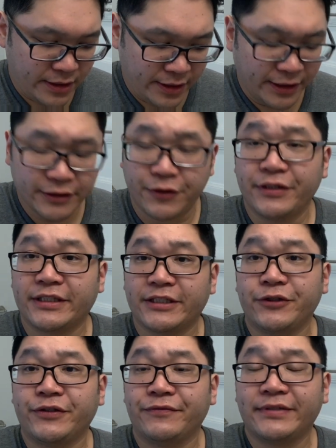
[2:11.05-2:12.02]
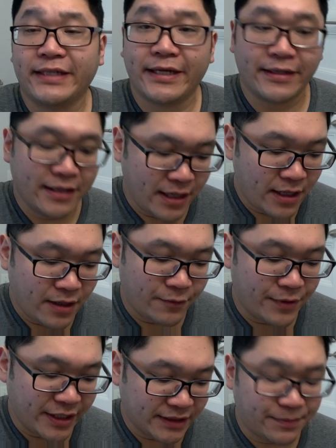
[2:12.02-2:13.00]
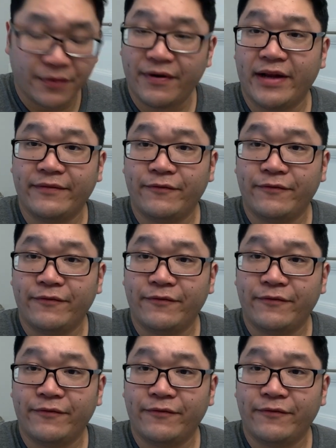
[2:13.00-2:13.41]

So this exclusive scent was provided